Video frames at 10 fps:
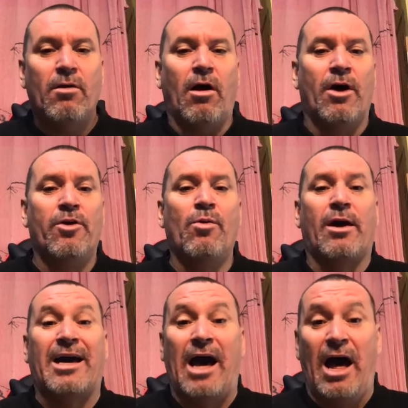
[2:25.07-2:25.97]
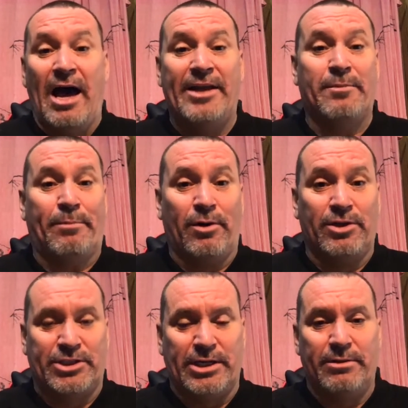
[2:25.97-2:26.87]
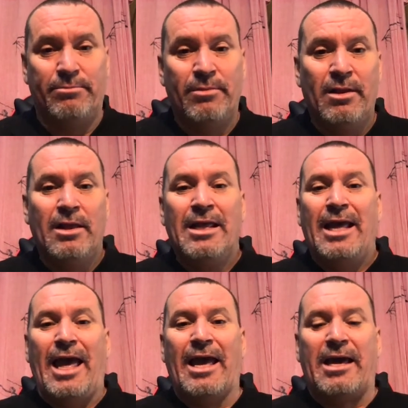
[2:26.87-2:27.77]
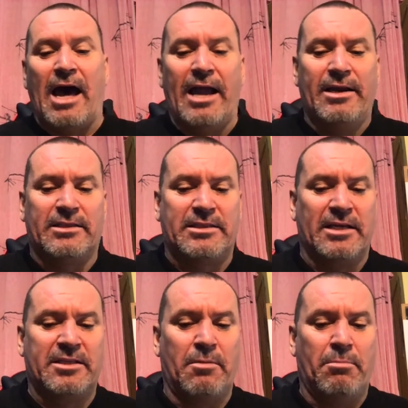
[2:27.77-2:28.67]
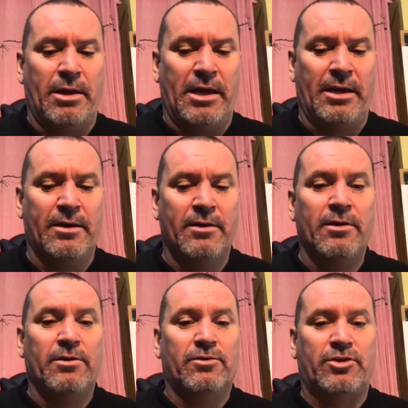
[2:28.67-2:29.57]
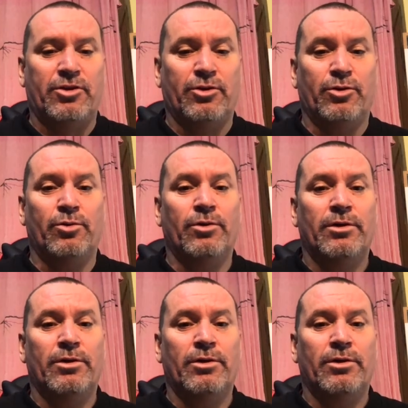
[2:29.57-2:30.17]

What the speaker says: Are you a kind person? And kindness doesn't mean to